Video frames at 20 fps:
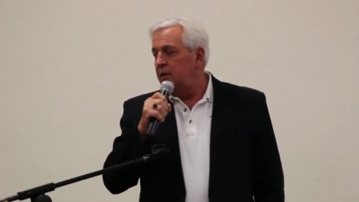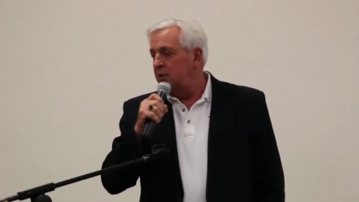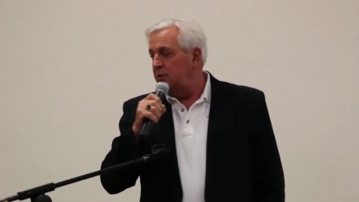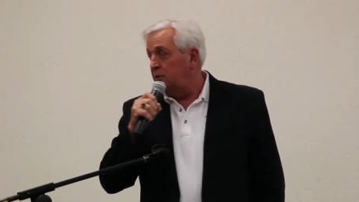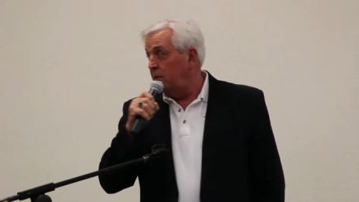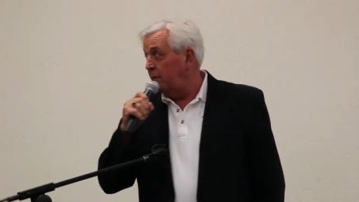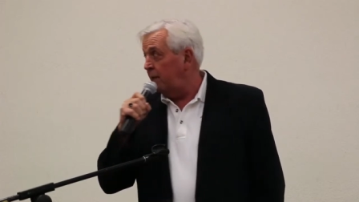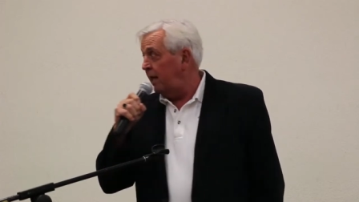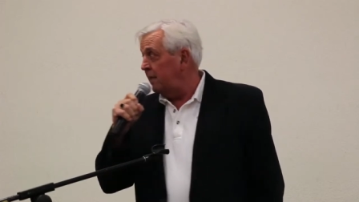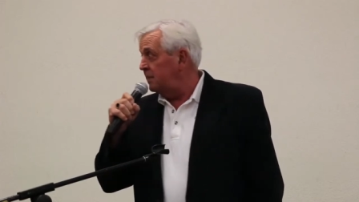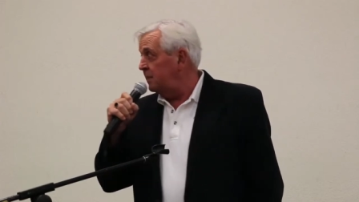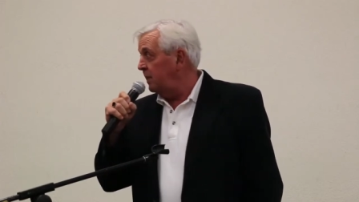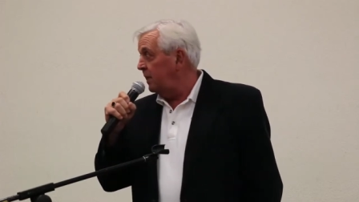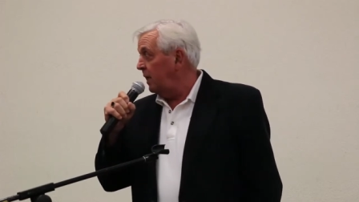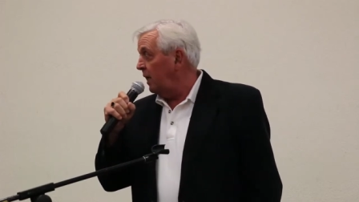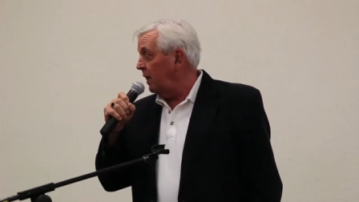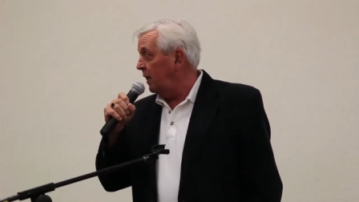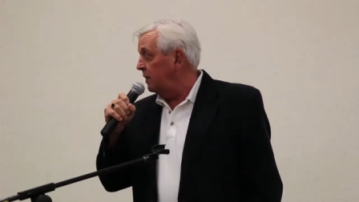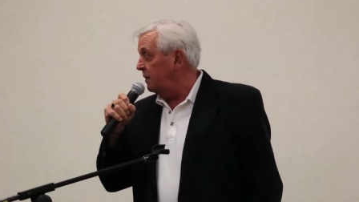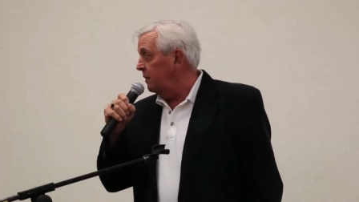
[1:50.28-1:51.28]
So that's
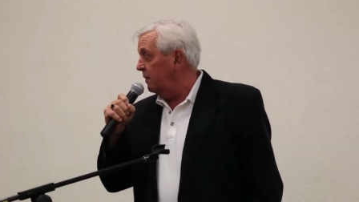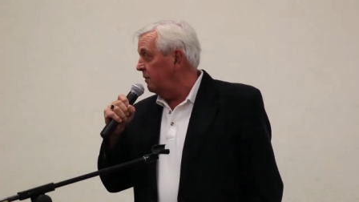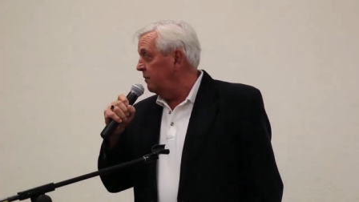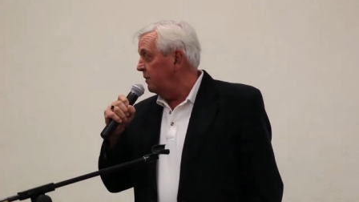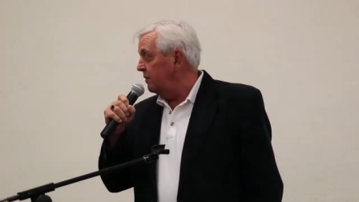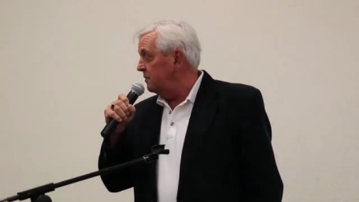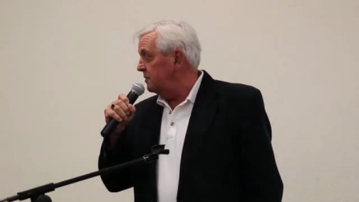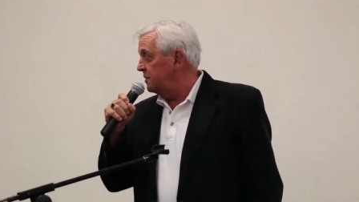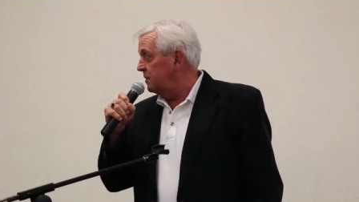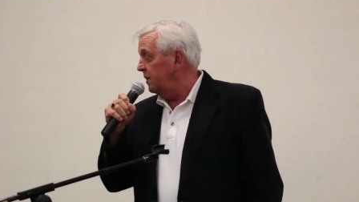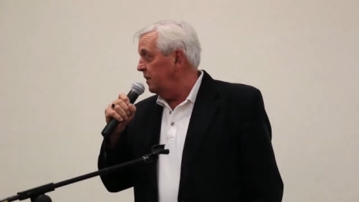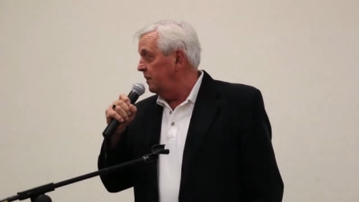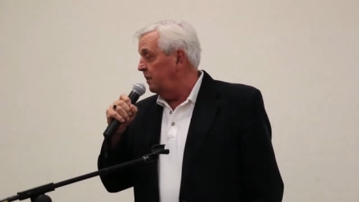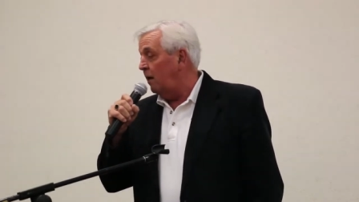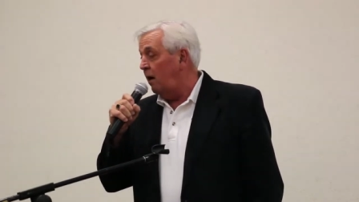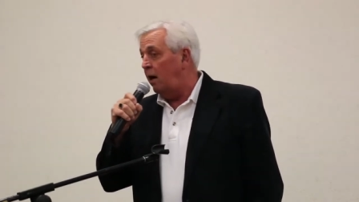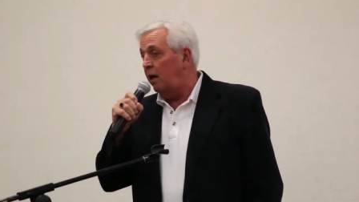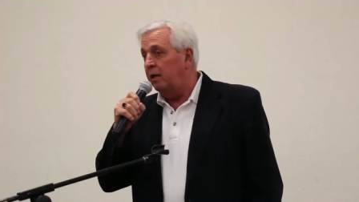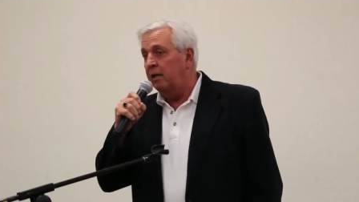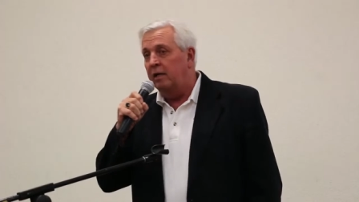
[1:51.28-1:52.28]
it. I'd like to introduce uh,
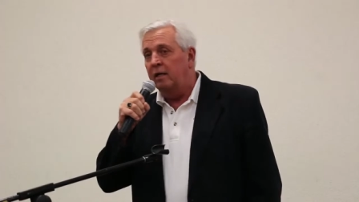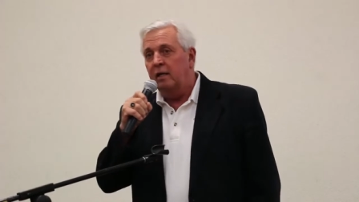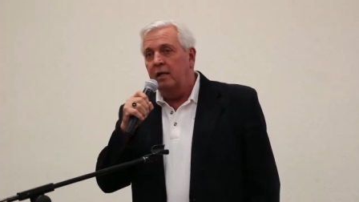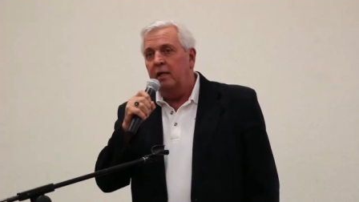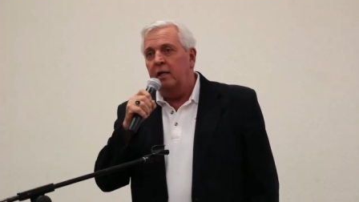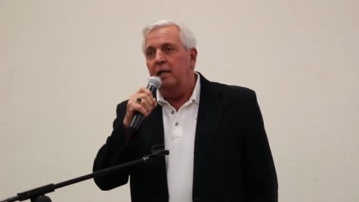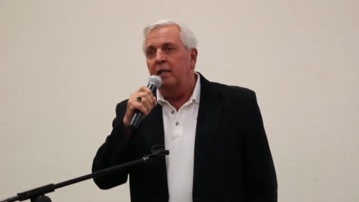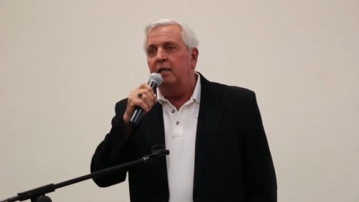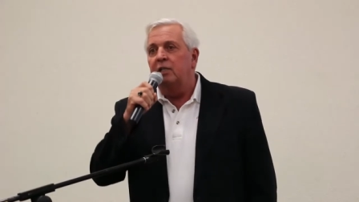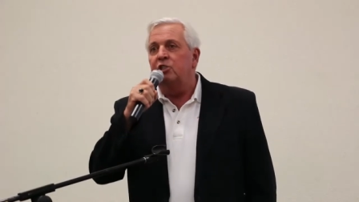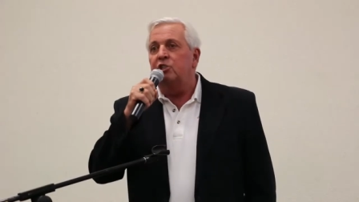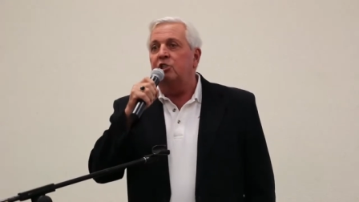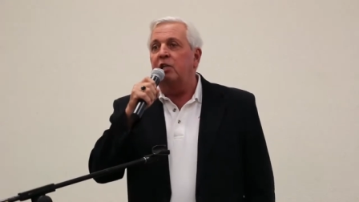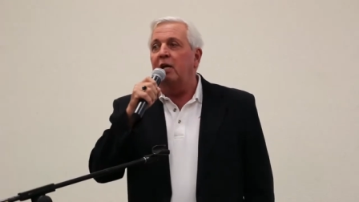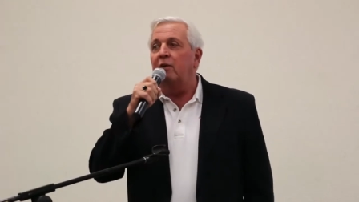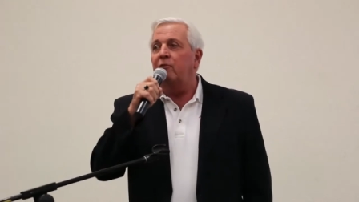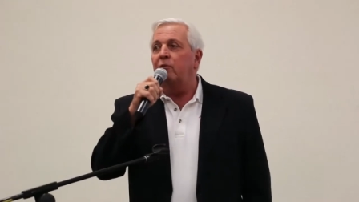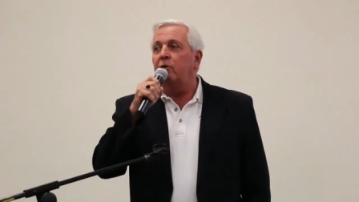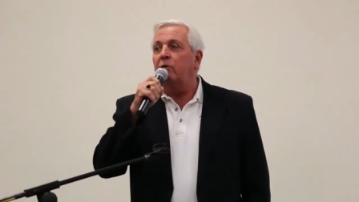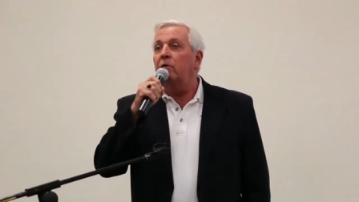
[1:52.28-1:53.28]
Don
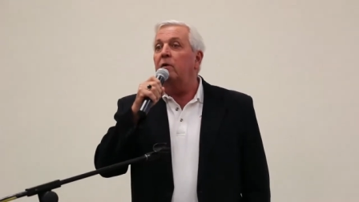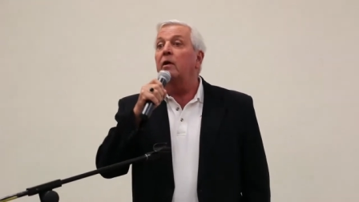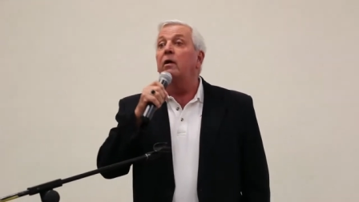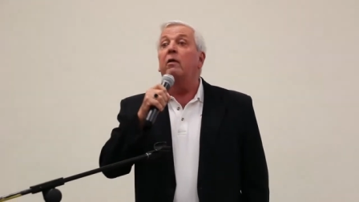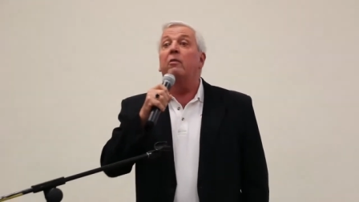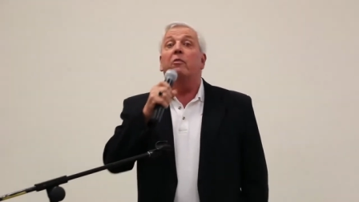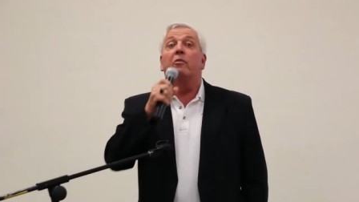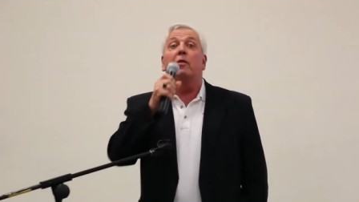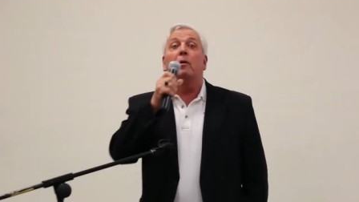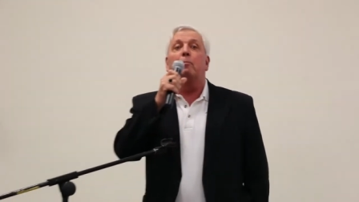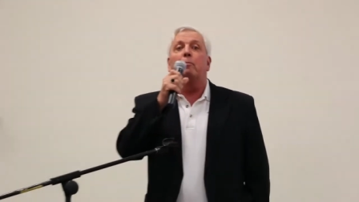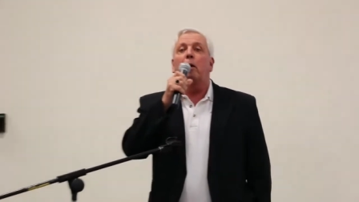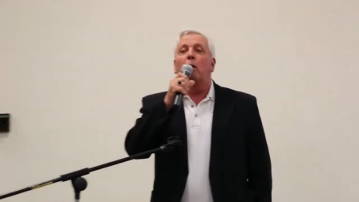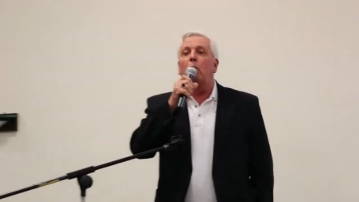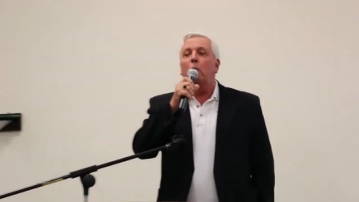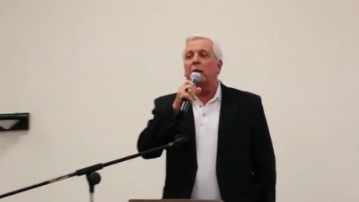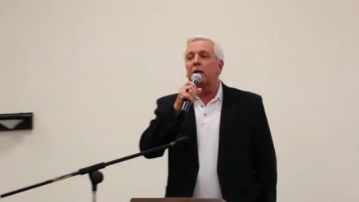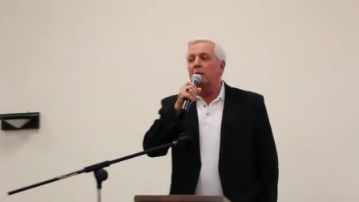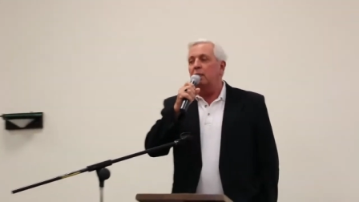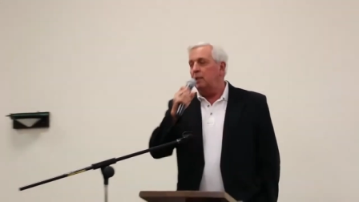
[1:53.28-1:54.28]
Schaefer, the
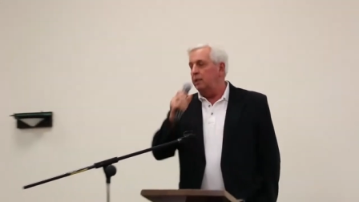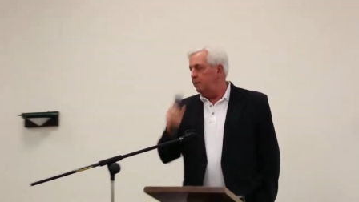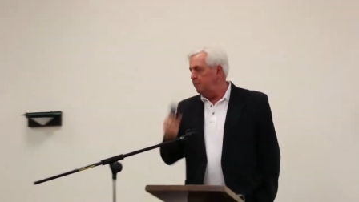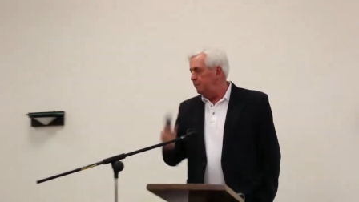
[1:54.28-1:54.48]
poet.